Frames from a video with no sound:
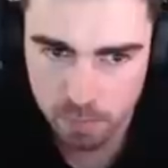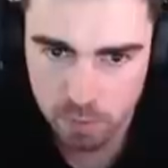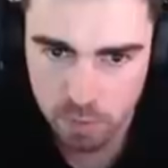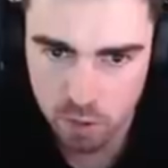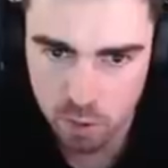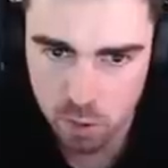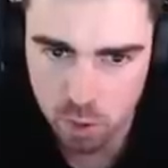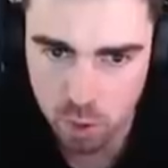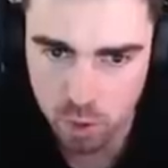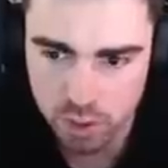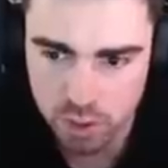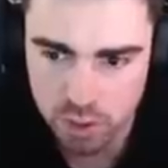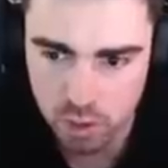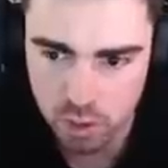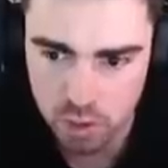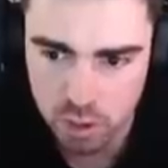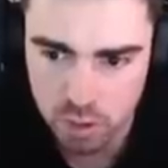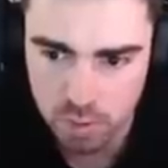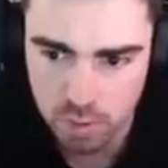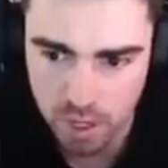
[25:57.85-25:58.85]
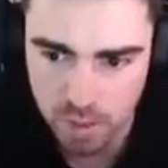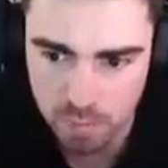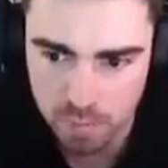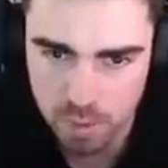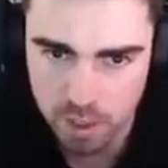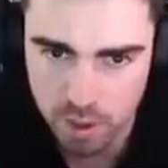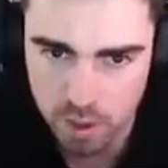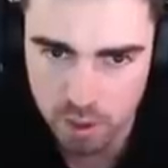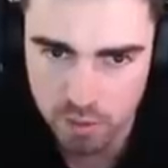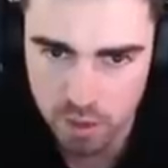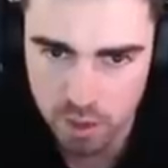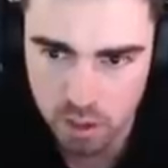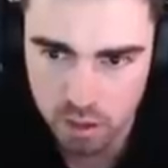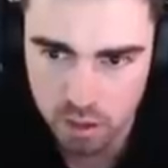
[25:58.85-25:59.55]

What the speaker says: Little quick little spam ping over.